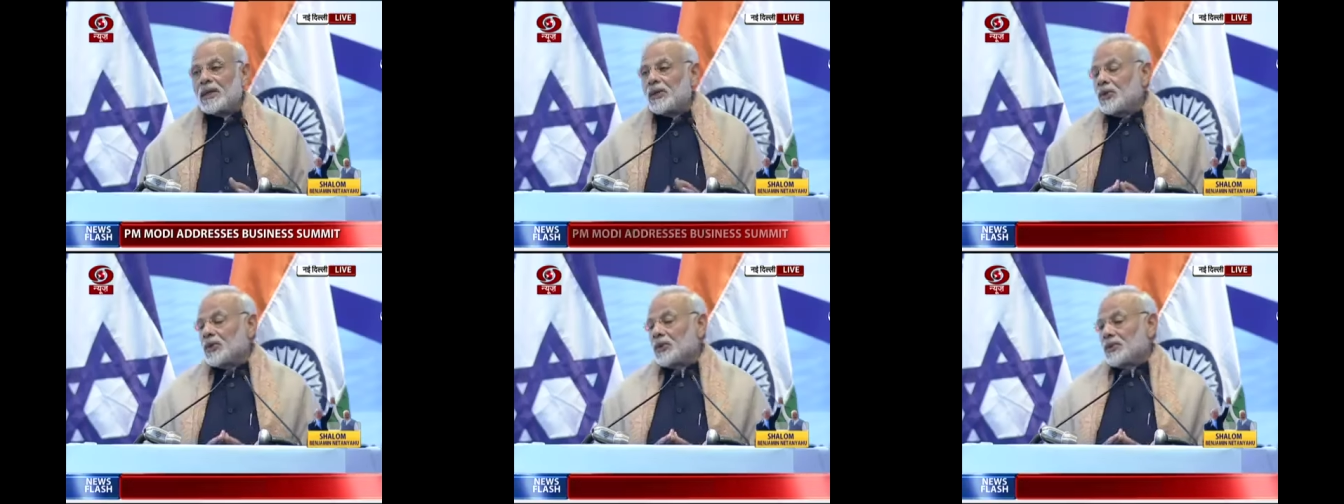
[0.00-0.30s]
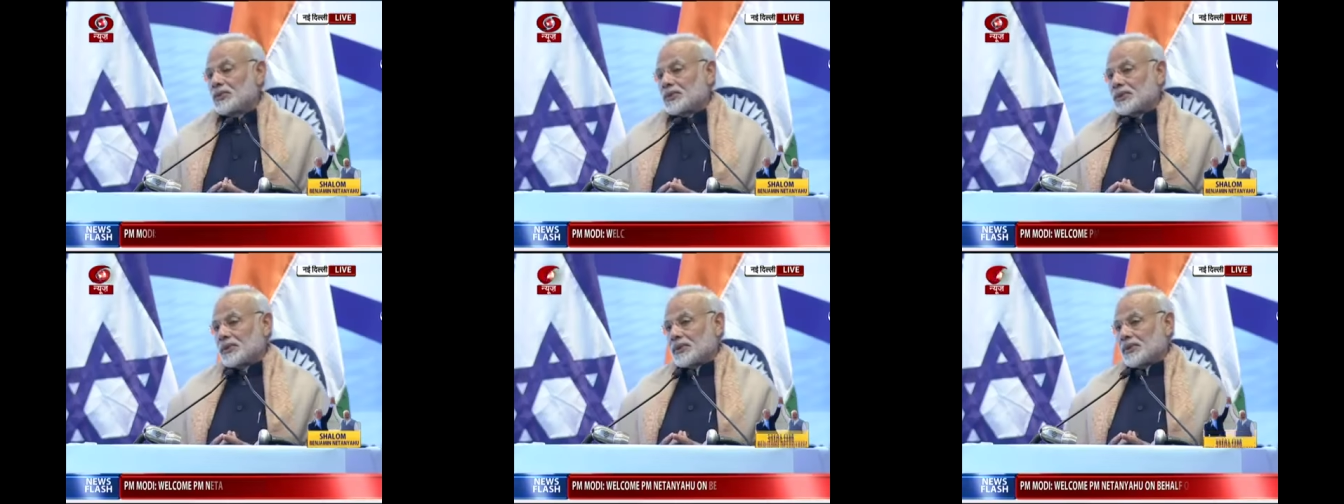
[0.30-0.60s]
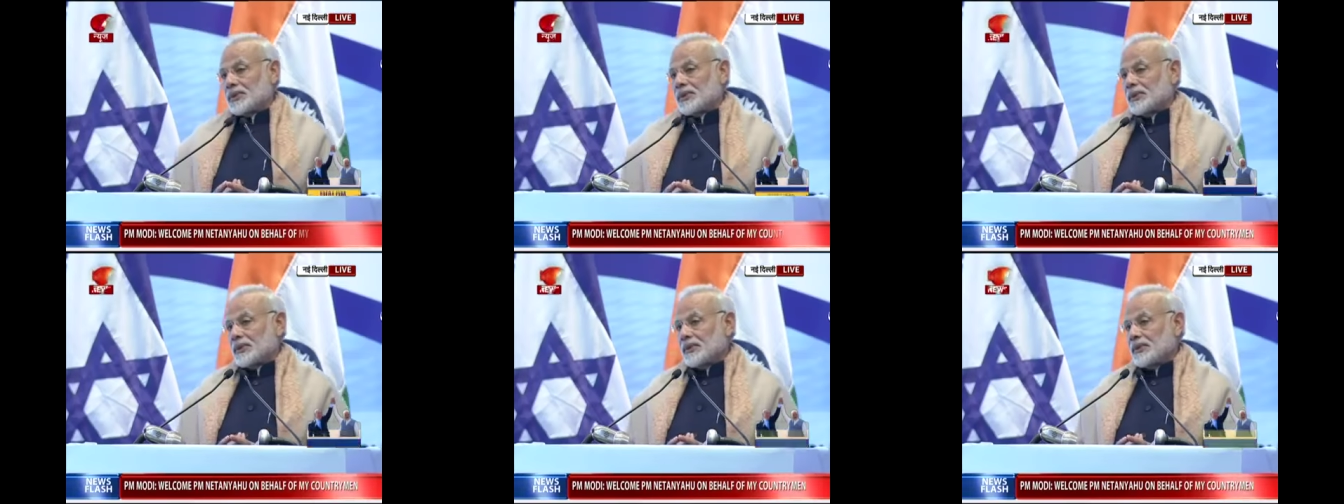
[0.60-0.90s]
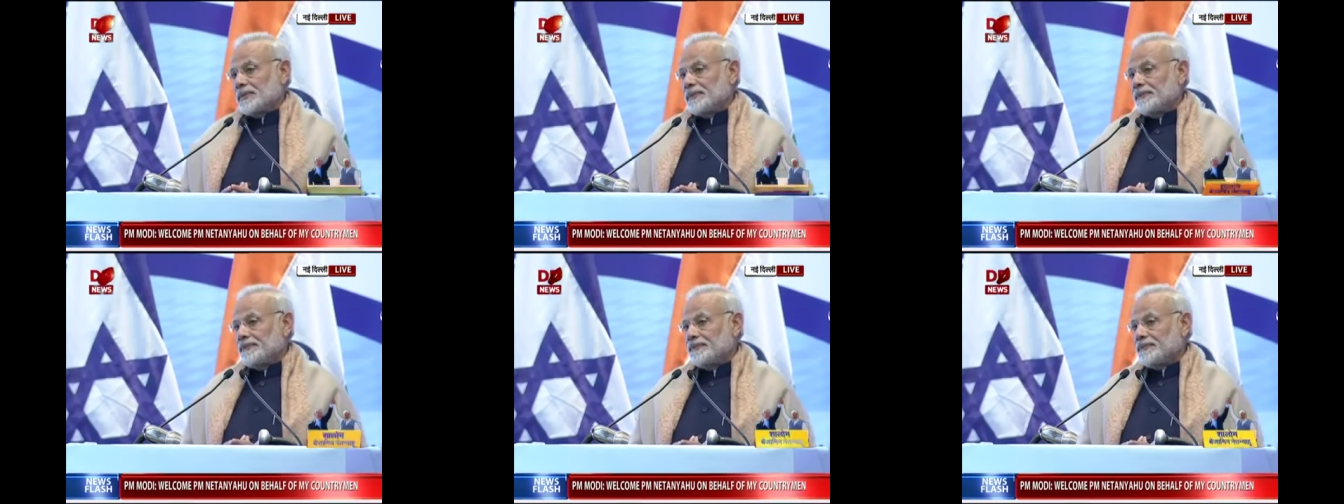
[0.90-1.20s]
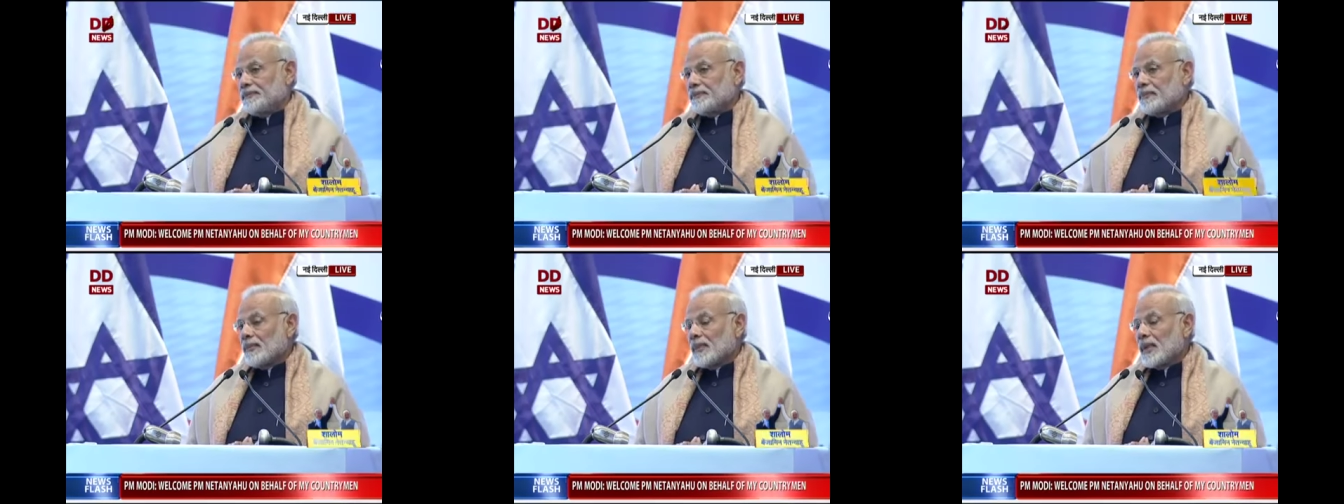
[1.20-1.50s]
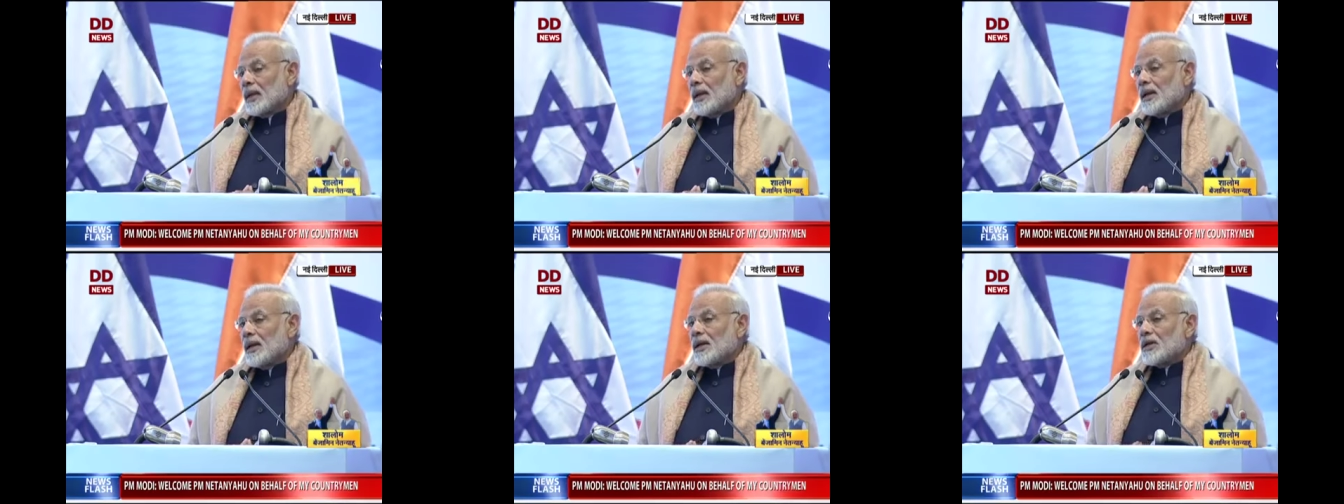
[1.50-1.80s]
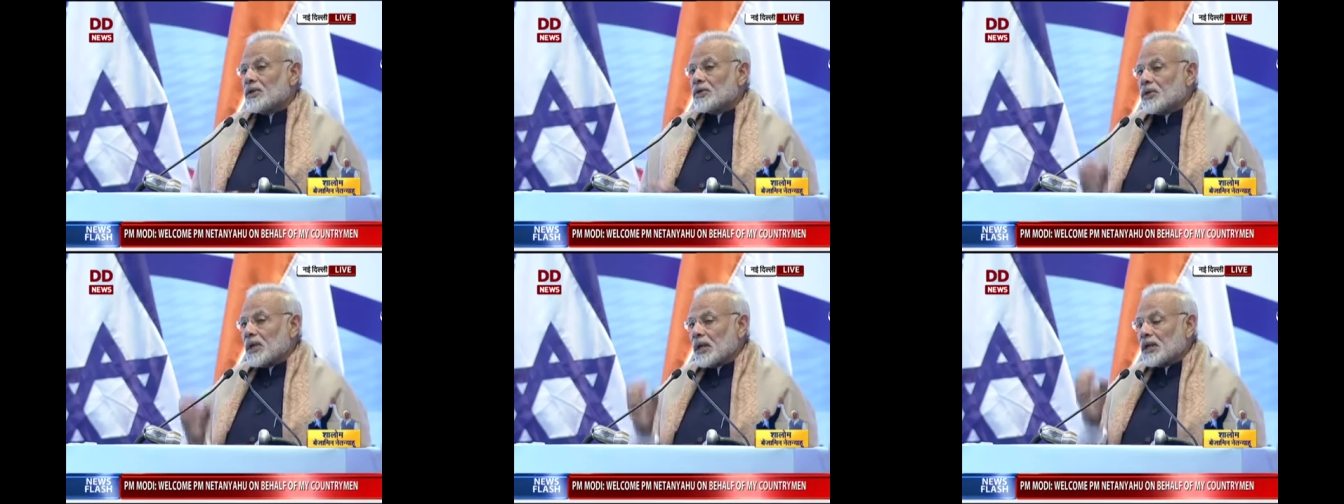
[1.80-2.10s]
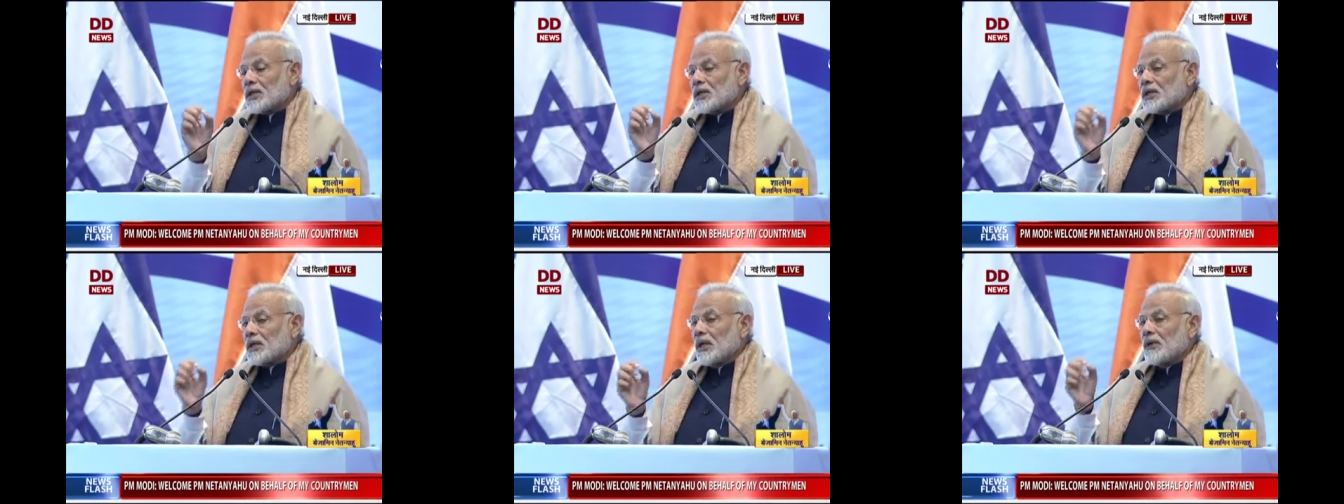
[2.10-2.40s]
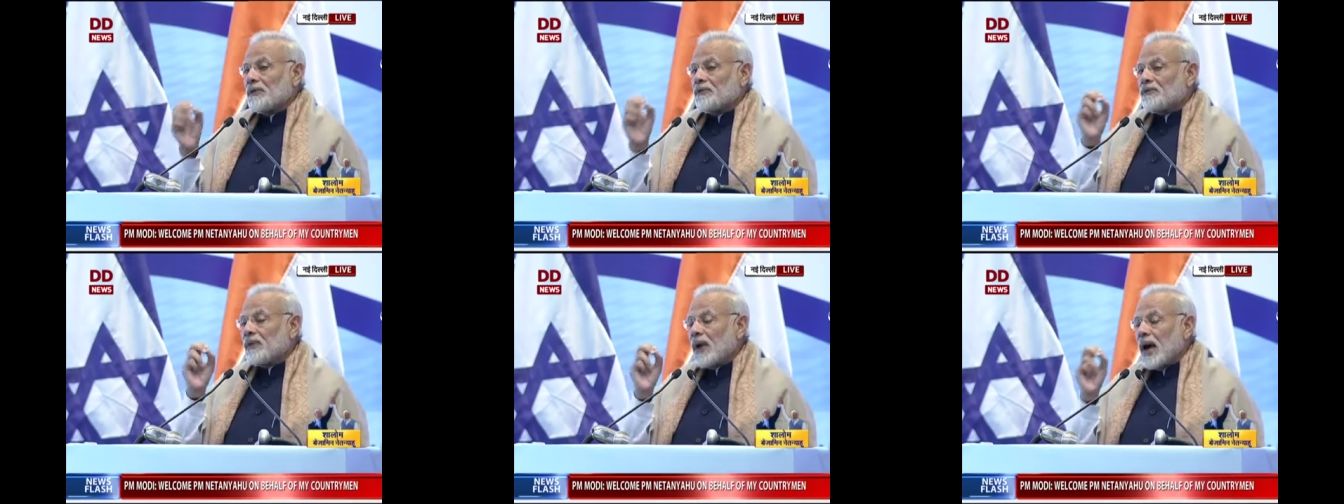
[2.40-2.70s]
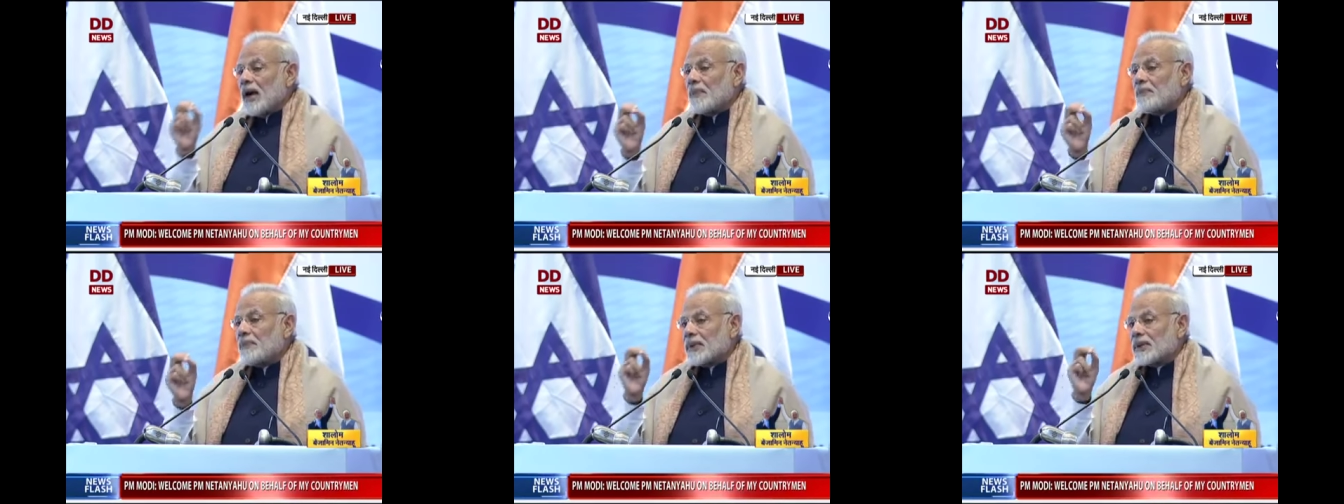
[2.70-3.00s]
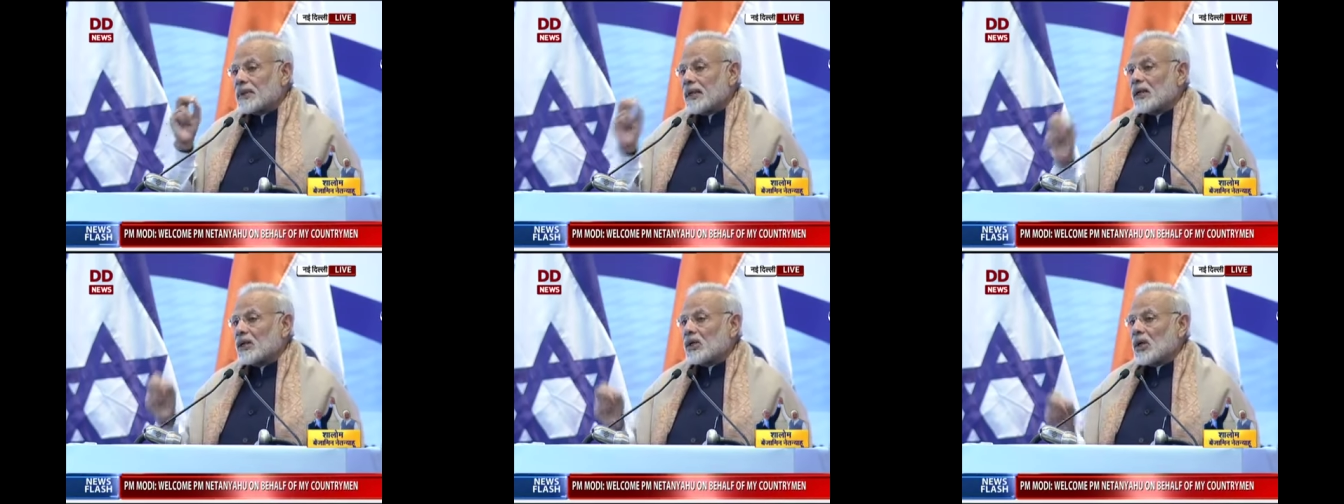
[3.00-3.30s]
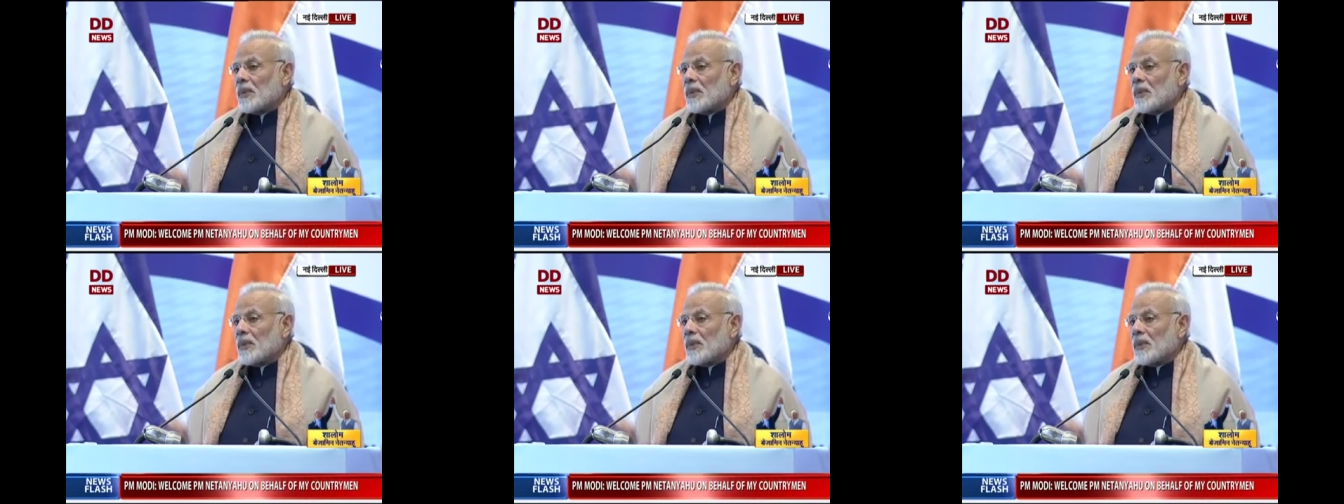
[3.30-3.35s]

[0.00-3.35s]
youth. 65%